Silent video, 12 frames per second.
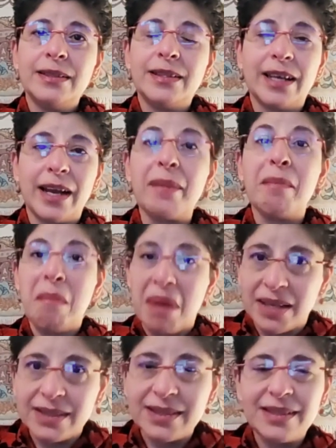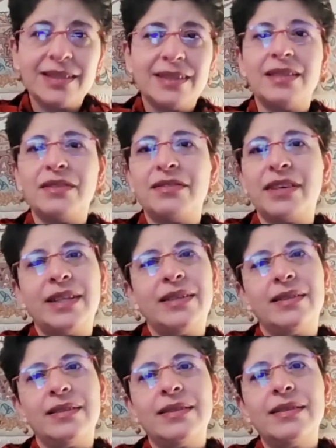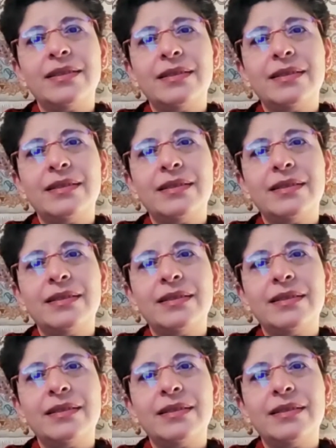that I must defend